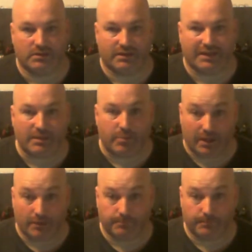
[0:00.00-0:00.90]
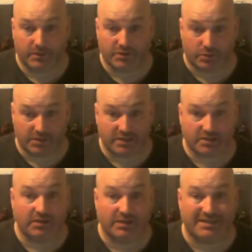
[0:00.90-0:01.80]
eBay. So it's
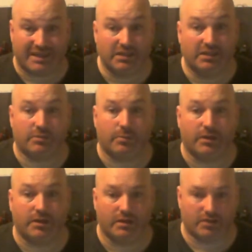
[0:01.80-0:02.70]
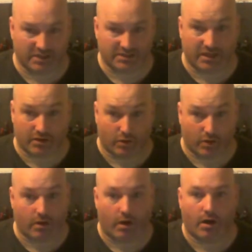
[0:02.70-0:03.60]
actually designed to be like a sticker on a
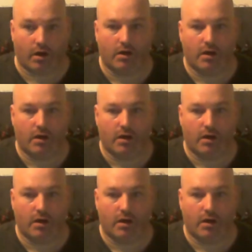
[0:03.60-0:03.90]
car.